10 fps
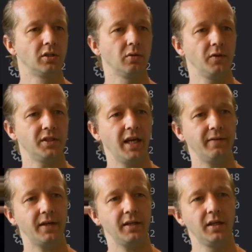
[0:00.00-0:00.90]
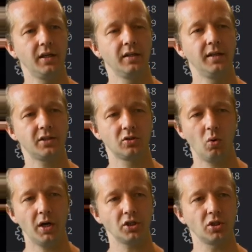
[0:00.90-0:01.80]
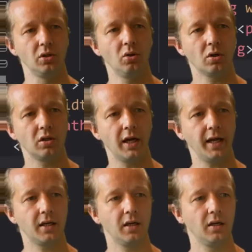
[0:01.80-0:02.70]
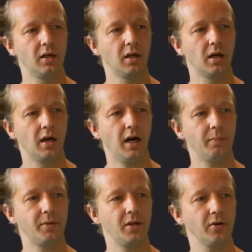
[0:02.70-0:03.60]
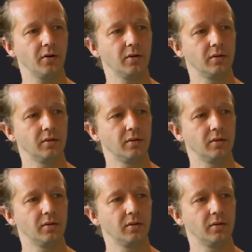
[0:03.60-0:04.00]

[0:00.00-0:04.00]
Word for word: So if we save it, this is what it should look like up here.